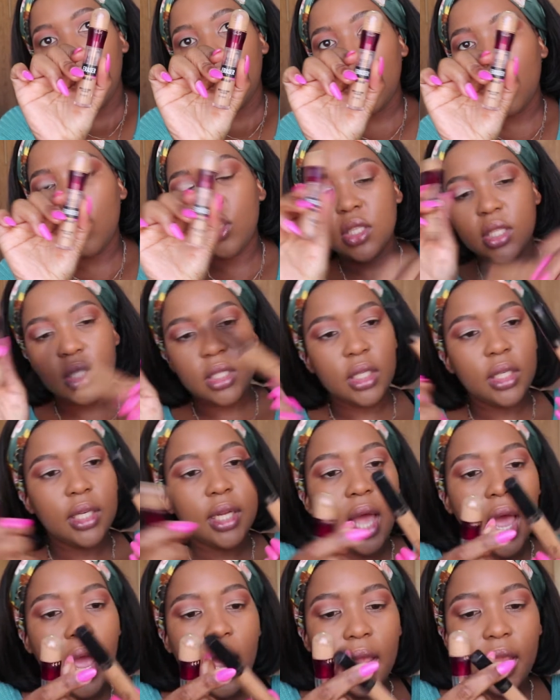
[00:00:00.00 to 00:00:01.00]
concealer
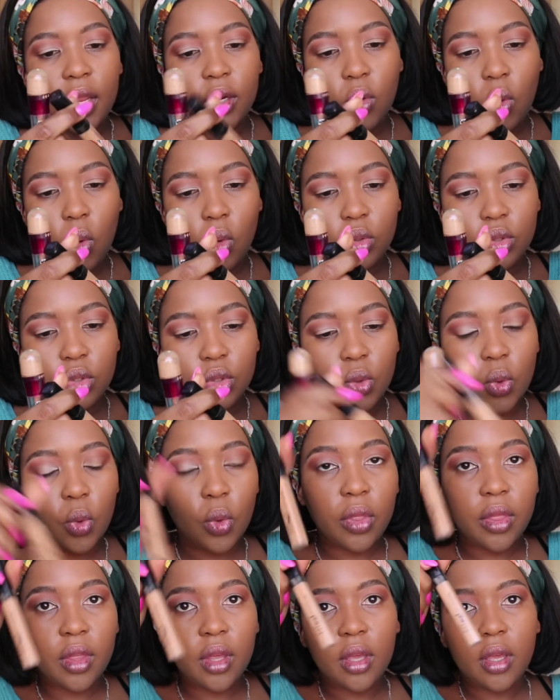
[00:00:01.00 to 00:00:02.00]
and also
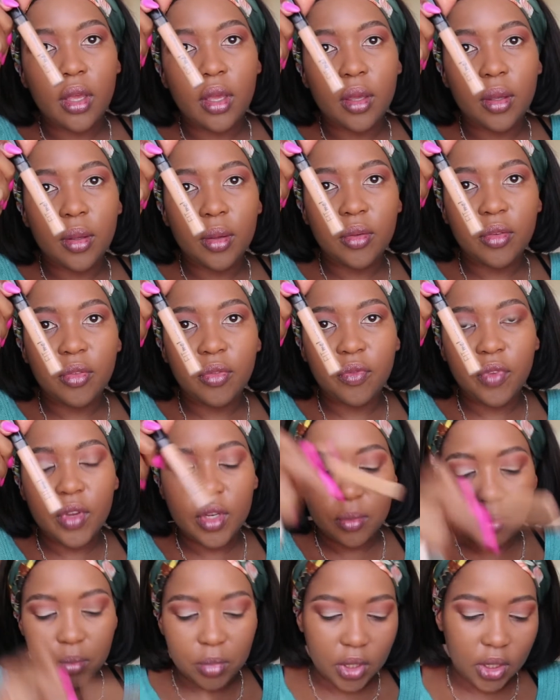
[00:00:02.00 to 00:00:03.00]
the
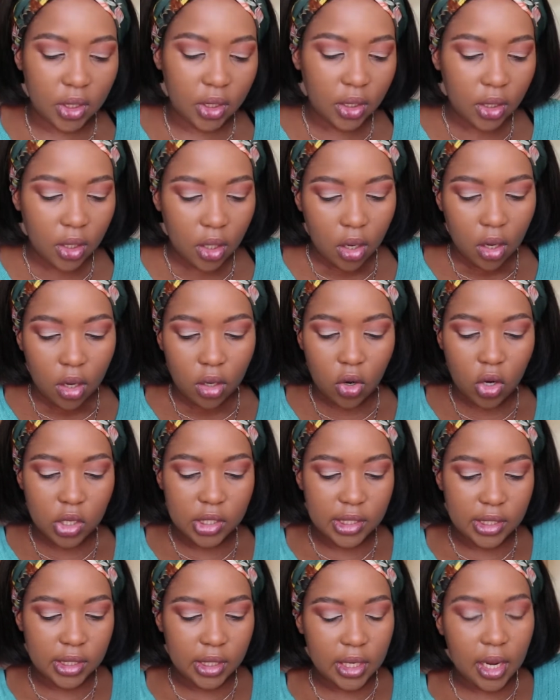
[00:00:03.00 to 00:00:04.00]
Fit Me
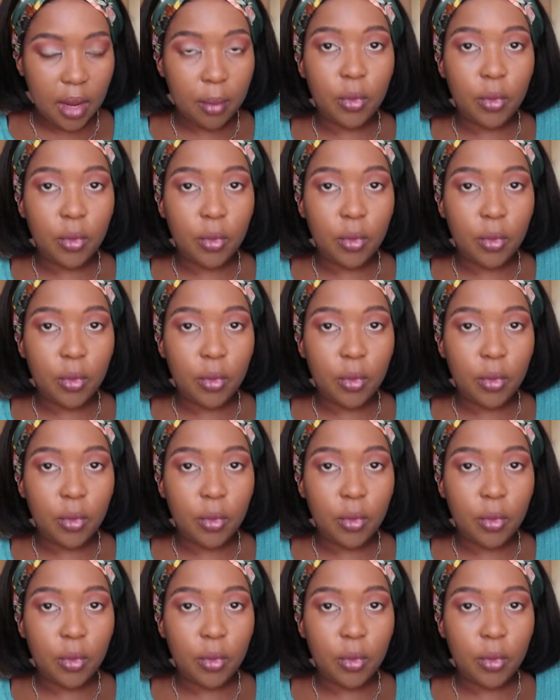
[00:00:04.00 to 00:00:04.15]
concealer.